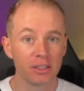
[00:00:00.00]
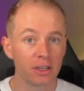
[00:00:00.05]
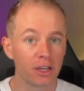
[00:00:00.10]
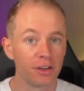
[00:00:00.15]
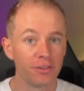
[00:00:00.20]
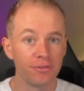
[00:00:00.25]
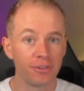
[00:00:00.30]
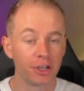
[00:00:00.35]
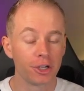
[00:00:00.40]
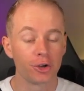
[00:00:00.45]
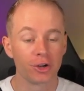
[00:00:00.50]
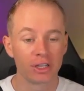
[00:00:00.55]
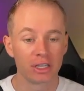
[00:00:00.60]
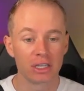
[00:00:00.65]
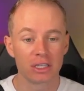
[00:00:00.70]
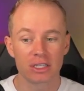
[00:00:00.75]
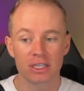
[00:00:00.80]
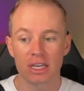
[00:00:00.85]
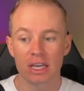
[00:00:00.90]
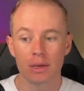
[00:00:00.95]
configuring the
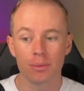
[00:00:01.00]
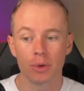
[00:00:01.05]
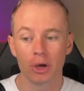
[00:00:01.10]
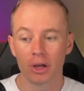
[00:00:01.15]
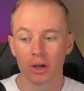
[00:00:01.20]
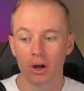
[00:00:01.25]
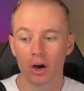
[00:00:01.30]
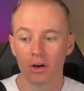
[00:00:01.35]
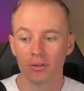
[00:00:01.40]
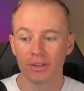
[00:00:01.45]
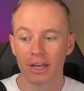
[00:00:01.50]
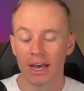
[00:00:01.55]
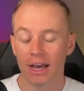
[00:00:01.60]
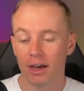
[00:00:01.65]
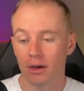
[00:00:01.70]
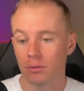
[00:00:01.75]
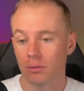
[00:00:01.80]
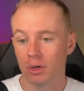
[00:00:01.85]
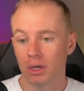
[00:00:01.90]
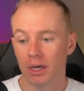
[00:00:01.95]
schema and all
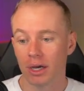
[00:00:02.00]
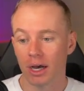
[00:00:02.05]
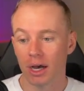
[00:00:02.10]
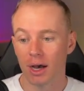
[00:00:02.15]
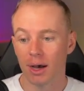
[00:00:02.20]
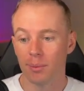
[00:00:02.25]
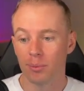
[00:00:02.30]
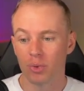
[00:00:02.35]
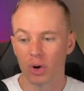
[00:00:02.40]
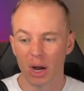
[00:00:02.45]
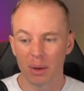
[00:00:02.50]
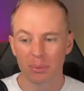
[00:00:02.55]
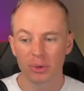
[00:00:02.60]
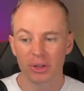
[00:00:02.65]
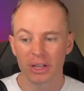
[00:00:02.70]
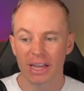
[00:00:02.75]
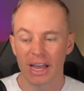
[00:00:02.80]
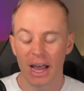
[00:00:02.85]
that properly.